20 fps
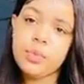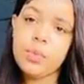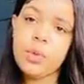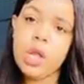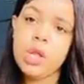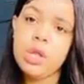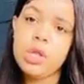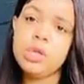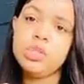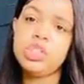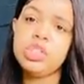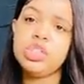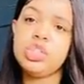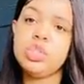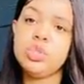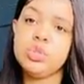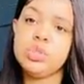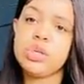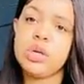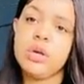You just
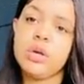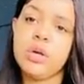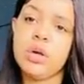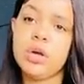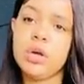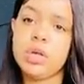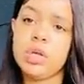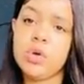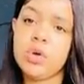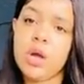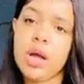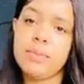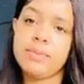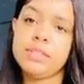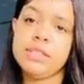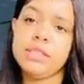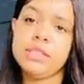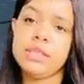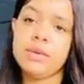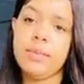use
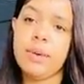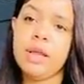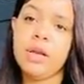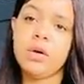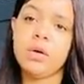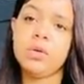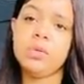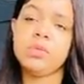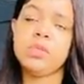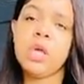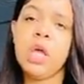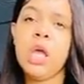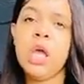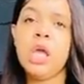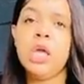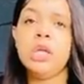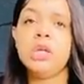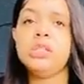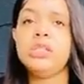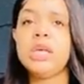cucumbers and tomatoes.
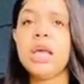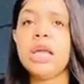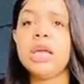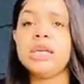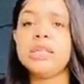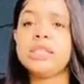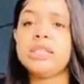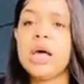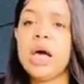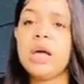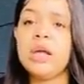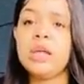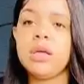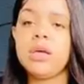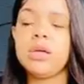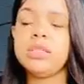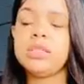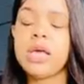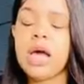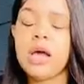You take
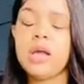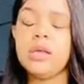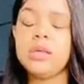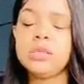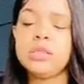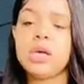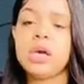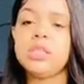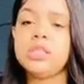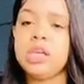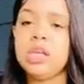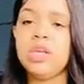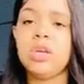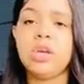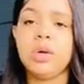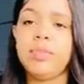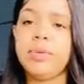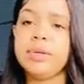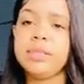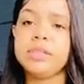Italian sauce, and you
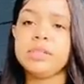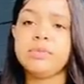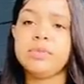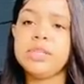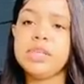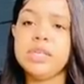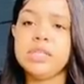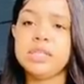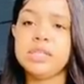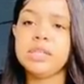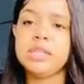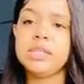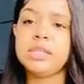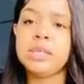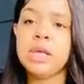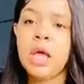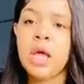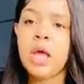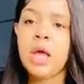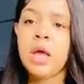can put some seasonings.